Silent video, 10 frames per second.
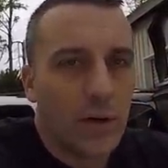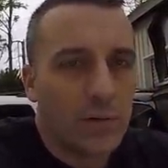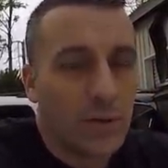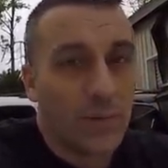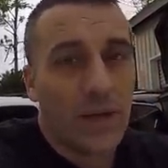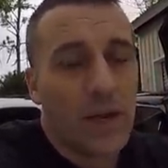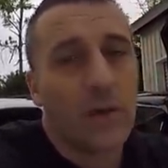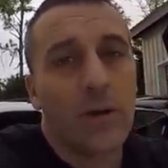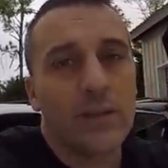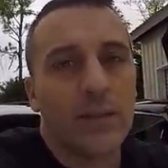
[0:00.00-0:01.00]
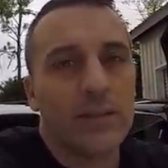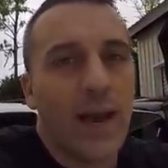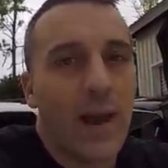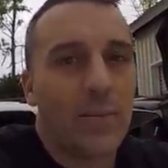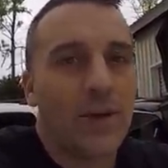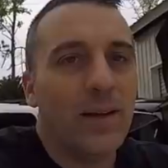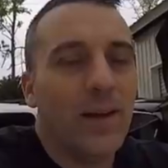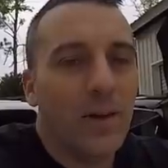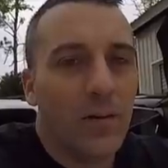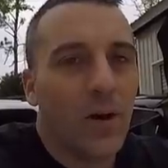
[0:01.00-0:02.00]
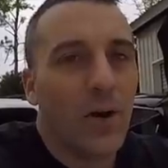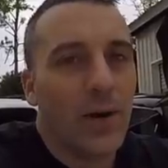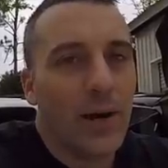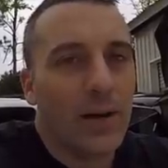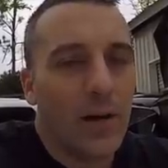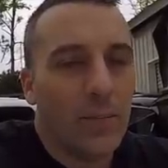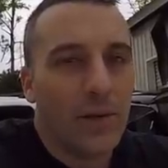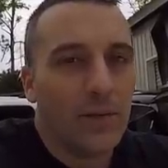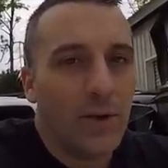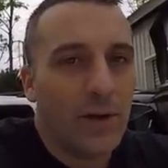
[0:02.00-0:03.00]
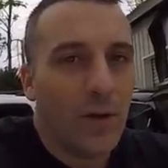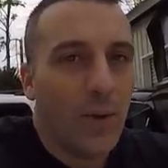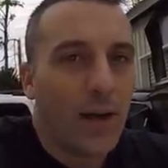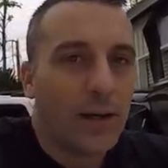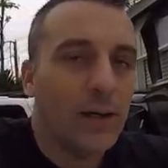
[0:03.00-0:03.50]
you know, something interesting is happening, we'll go ahead and pick the video back